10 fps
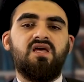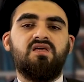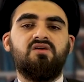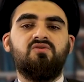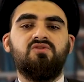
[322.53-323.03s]

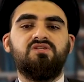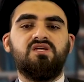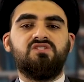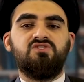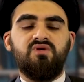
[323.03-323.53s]
a
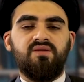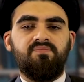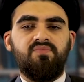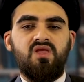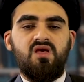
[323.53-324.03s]
context to it.
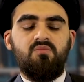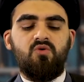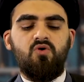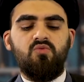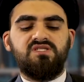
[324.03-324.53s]
But
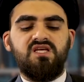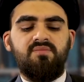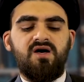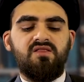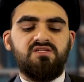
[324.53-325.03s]
what we say
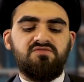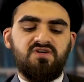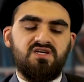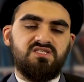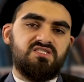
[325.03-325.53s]
about this
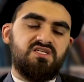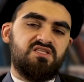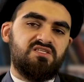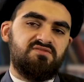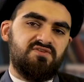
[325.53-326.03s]
verse is that
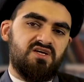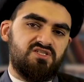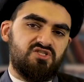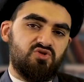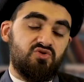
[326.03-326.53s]
this
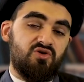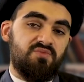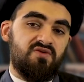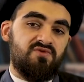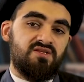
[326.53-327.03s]
verse should not
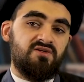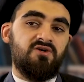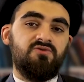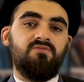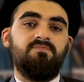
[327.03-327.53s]
be read
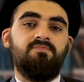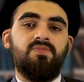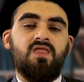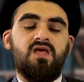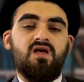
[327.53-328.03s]
alone.
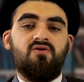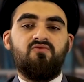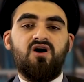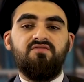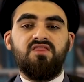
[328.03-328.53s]

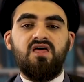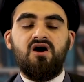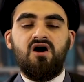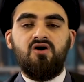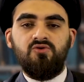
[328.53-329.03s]
Rather, there
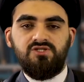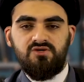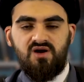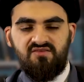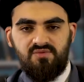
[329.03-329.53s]
are also
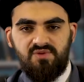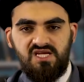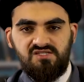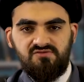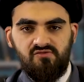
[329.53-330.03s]
other
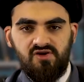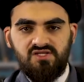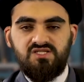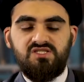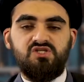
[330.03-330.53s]
peaceful
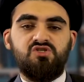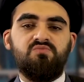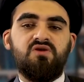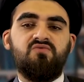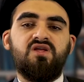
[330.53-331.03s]
verses that should
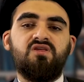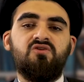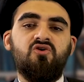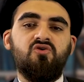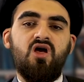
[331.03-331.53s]
be read
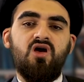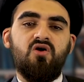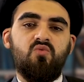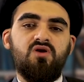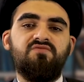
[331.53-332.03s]
along
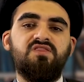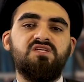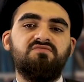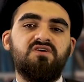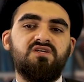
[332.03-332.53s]
with
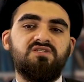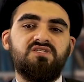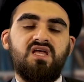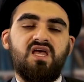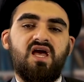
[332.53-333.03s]
this verse.
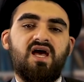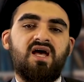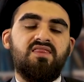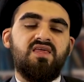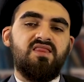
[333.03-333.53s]

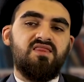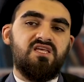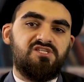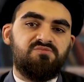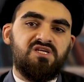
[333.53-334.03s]
And then
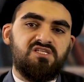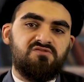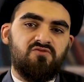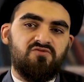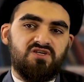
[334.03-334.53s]
these
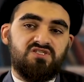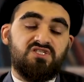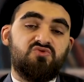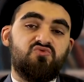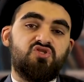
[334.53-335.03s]
peaceful
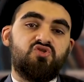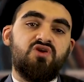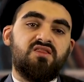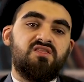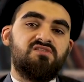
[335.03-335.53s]
verses
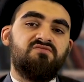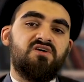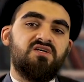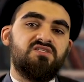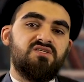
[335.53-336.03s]
restrict this
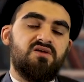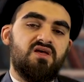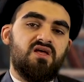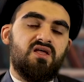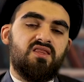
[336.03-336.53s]
verse,
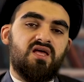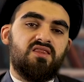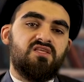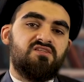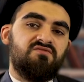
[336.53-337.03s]

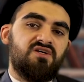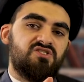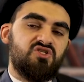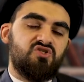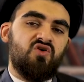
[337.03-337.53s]
that this verse
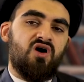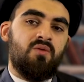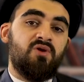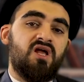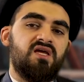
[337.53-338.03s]
does not
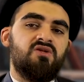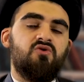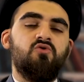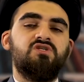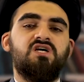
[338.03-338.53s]
apply in
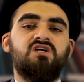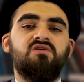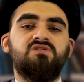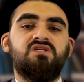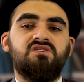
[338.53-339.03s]
all
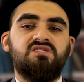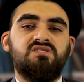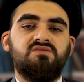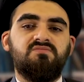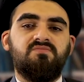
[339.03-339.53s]

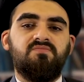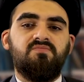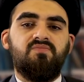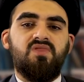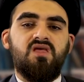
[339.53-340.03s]
circumstances.
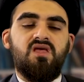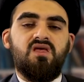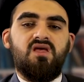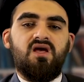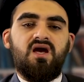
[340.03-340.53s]

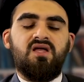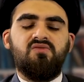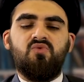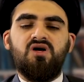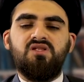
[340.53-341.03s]

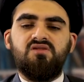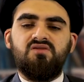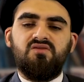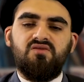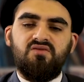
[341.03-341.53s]
And one
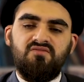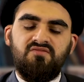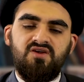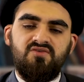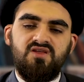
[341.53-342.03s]

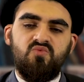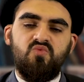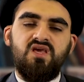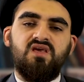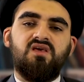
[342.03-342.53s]
very
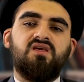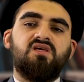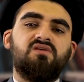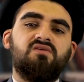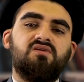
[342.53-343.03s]
weak
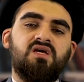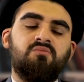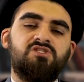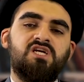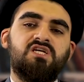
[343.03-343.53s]

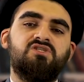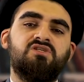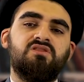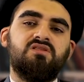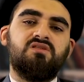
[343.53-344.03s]

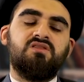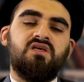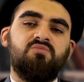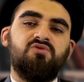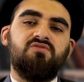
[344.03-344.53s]
objection that they
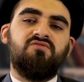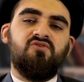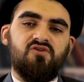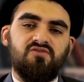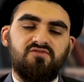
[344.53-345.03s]
put
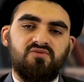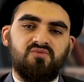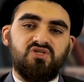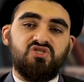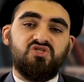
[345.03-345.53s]
forth,
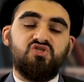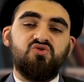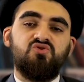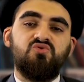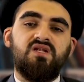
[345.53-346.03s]
which is due
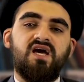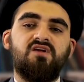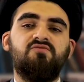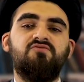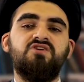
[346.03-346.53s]
to a lack
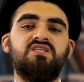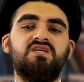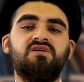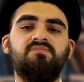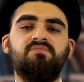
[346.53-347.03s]
of
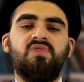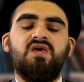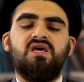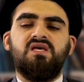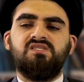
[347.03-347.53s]
reading,
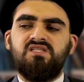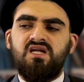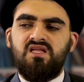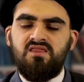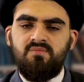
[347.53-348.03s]
is
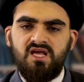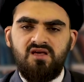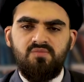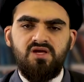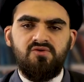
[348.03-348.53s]
that in the
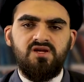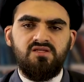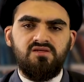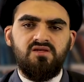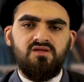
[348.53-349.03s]
Mecca
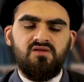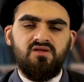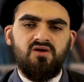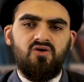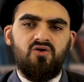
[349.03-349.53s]
period,
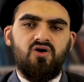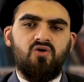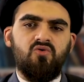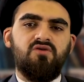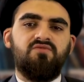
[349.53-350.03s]

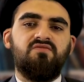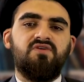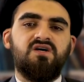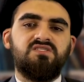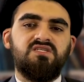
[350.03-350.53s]
all of the
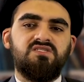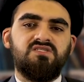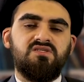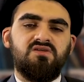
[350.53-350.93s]
verses